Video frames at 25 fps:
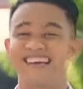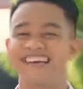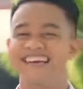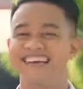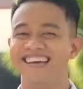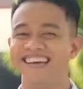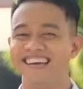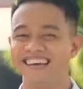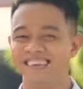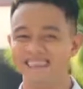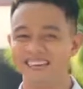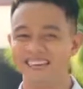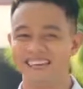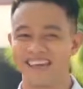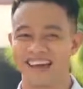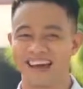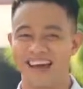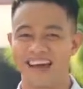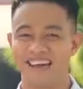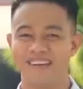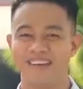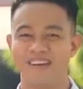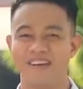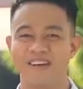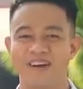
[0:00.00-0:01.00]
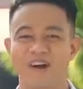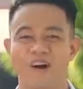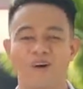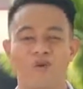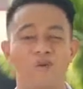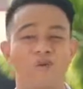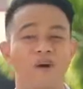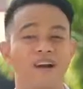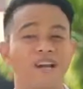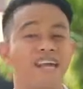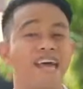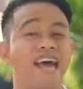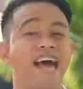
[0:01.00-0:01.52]
In the end,
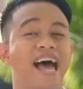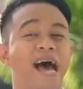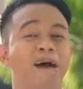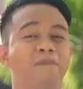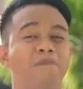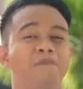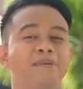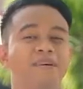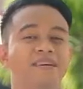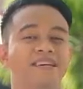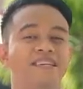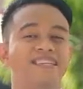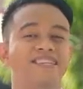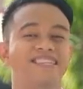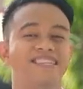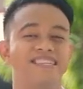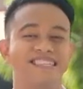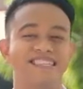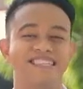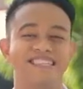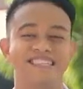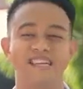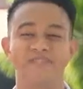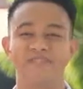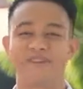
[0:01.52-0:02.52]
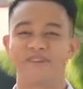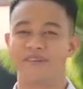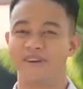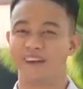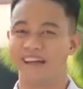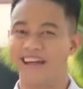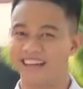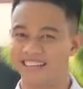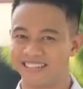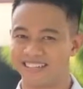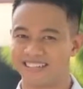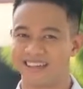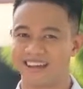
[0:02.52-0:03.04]
what happens is that their
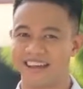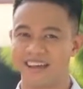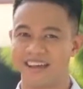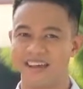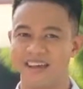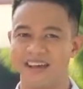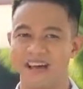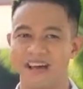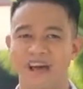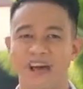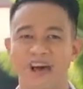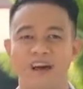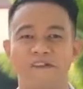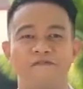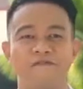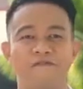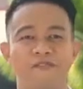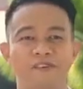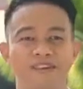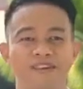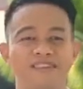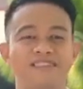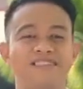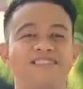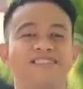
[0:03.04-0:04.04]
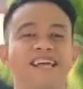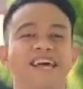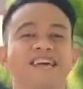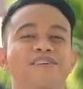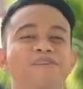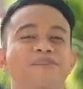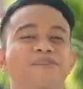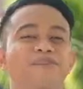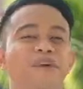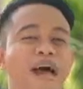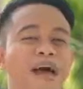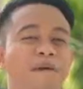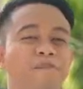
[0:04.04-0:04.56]
essay feels like
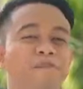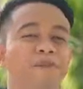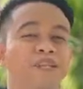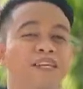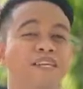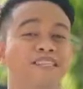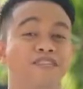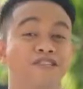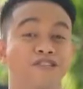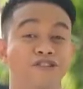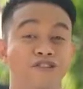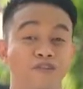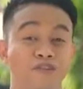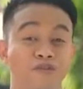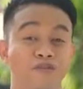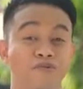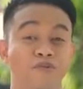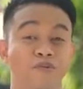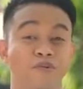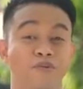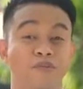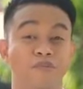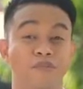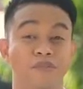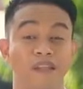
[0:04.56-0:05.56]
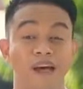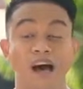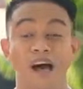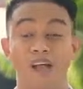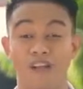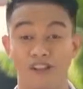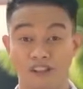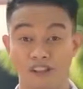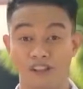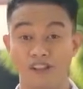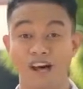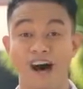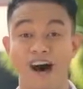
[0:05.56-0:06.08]
rambling too,
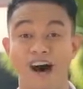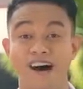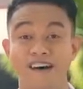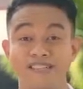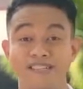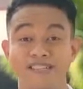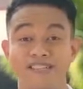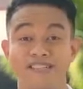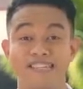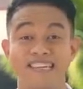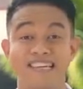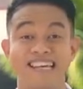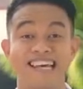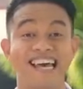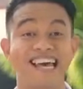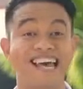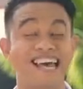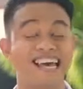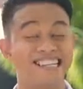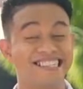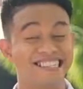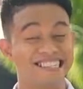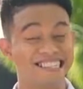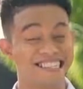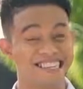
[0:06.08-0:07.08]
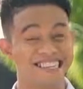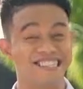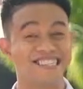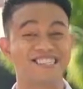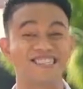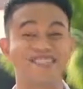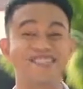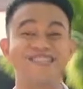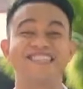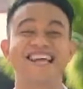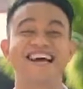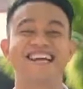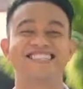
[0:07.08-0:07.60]
lost and
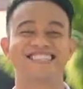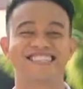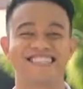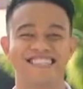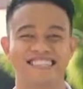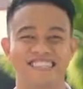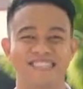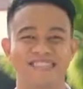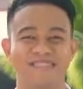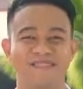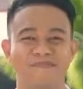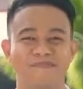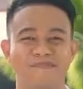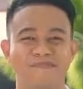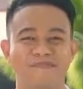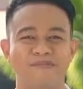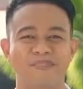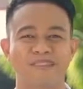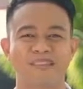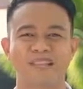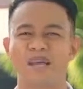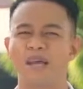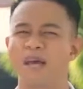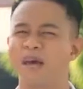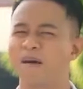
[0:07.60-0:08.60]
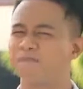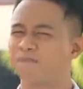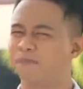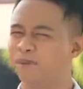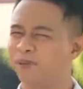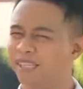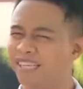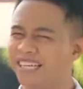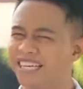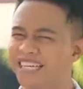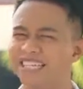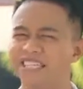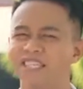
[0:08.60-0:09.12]
disconnected.
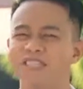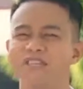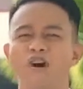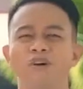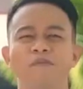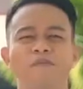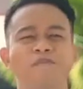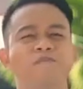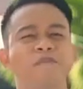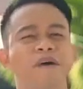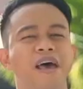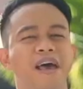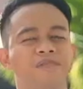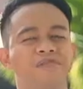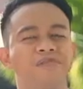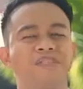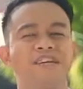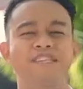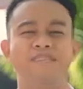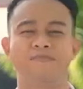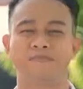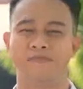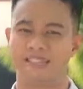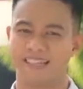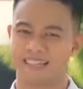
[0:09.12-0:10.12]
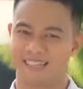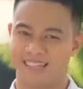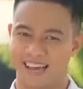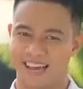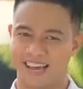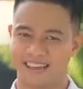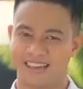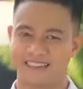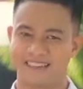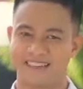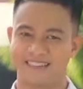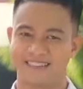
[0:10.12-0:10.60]
Please don't make this mistake.